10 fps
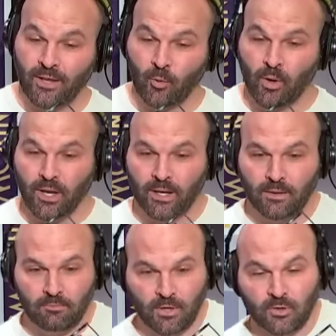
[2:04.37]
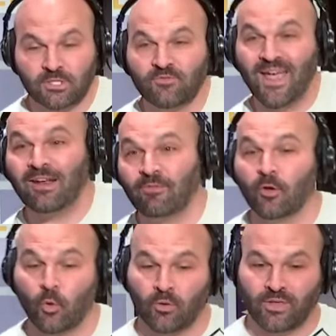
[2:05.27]
By the way, ask. Muse,
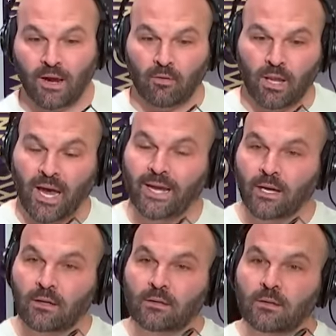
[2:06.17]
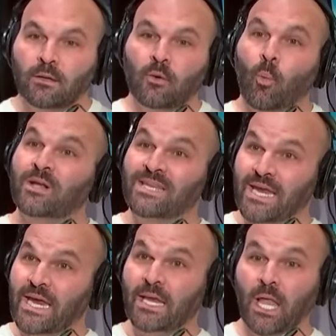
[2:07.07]
Fayetteville, North Carolina. Went to
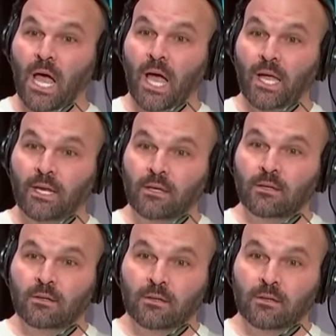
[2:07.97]
Elon.